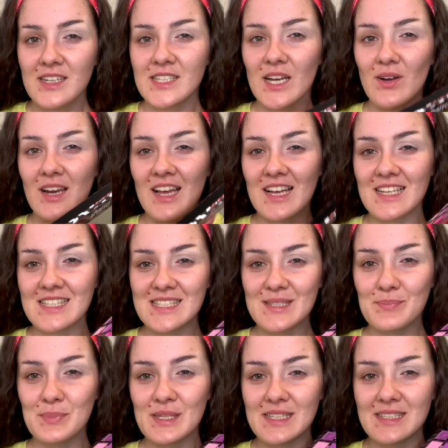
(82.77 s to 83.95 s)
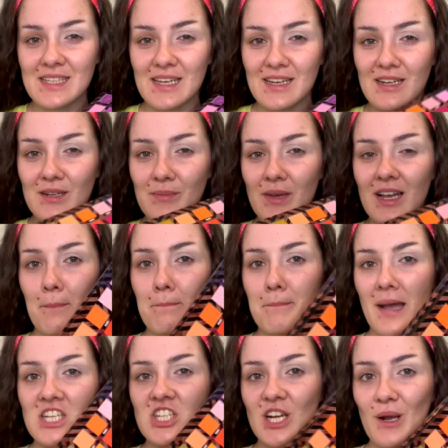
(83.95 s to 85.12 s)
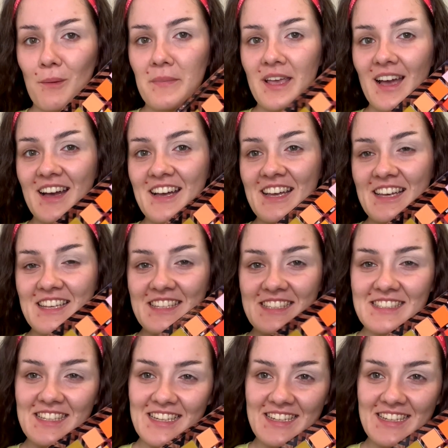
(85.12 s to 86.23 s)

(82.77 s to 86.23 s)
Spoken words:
Now let's put some magic on my eyes.